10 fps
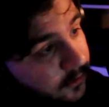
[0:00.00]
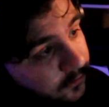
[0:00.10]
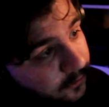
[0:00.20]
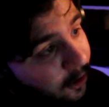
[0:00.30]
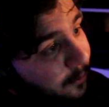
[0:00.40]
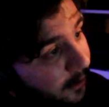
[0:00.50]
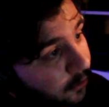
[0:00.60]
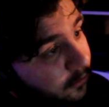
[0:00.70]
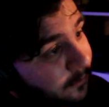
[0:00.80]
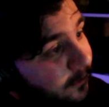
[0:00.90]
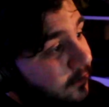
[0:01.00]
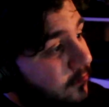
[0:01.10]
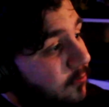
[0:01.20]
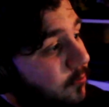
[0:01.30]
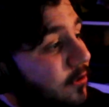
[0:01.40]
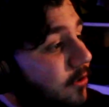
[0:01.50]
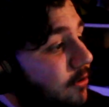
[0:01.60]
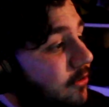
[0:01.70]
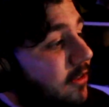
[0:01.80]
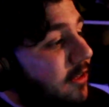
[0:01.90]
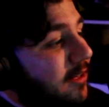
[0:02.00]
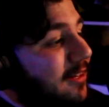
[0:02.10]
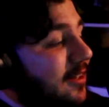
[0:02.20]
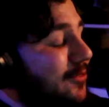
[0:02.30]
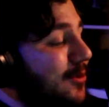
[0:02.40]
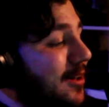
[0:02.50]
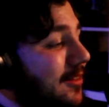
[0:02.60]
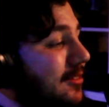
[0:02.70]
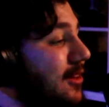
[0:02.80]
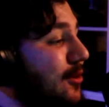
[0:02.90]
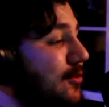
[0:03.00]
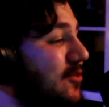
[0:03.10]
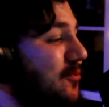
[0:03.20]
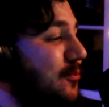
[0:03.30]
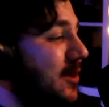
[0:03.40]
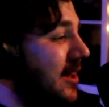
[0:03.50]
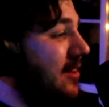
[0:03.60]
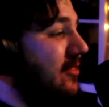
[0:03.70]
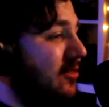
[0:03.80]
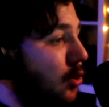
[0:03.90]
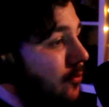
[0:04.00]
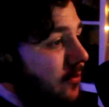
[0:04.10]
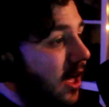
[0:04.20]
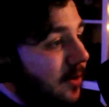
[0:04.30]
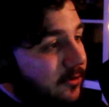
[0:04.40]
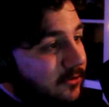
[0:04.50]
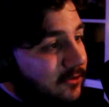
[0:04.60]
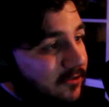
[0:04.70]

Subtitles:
Scott Pilgrim versus the World is where loads of weird stuff happens.